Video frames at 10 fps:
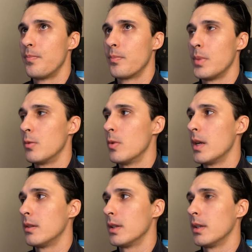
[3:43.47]
by right
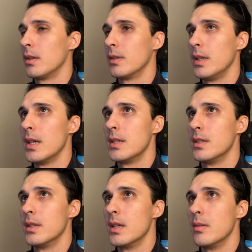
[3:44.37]
clicking on the edge
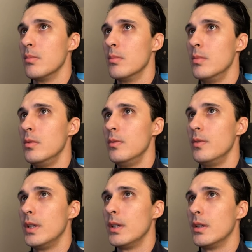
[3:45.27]
and then
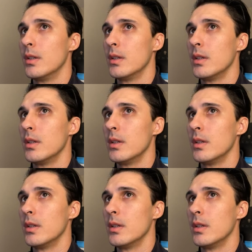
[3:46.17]
moving